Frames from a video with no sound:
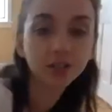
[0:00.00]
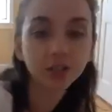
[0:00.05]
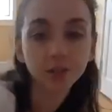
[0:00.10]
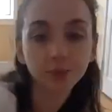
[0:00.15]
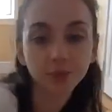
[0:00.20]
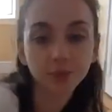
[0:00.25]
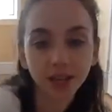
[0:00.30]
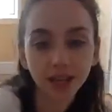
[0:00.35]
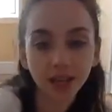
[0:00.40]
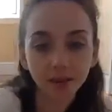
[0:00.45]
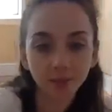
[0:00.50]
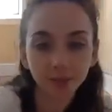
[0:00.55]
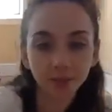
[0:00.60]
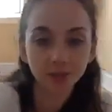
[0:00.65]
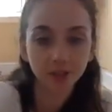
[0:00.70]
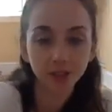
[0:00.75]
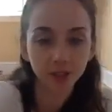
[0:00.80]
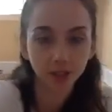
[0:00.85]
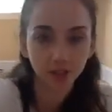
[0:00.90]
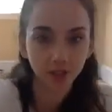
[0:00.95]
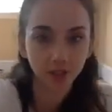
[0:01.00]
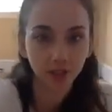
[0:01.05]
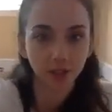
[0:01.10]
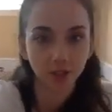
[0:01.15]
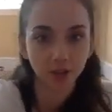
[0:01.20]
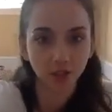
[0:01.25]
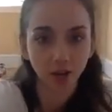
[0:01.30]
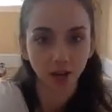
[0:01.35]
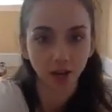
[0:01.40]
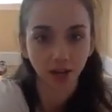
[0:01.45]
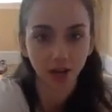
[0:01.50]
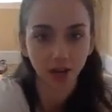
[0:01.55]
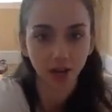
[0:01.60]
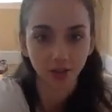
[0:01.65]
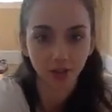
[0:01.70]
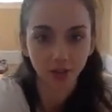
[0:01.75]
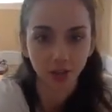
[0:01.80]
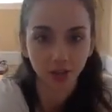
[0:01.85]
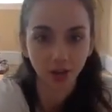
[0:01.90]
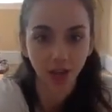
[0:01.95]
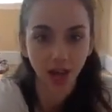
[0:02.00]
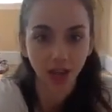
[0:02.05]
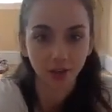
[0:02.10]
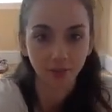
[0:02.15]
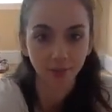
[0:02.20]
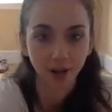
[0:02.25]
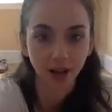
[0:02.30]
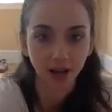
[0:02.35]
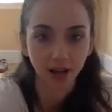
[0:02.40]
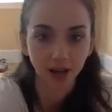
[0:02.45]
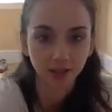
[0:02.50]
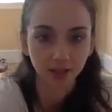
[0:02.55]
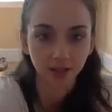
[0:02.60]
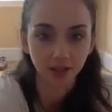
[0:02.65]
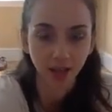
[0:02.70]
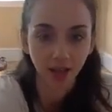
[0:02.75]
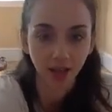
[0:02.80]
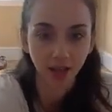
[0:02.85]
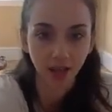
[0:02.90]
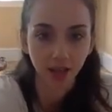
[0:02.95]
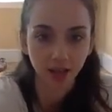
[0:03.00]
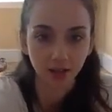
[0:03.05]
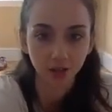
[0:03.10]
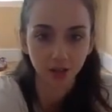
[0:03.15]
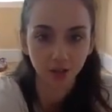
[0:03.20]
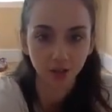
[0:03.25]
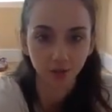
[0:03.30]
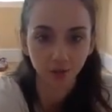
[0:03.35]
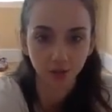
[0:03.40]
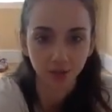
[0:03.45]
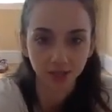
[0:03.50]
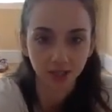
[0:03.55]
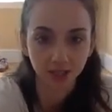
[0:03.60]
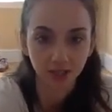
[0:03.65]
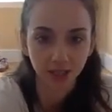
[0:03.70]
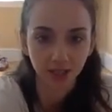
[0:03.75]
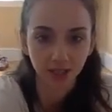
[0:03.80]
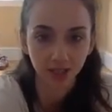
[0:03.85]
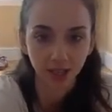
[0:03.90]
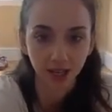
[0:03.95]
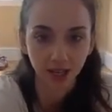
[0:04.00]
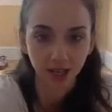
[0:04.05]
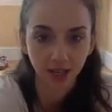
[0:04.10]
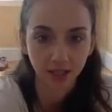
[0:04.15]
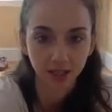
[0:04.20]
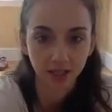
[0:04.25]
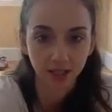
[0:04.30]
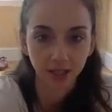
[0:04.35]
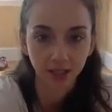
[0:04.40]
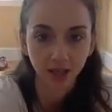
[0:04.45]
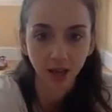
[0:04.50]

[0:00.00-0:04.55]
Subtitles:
you'll be able to check out the chat box and you will see links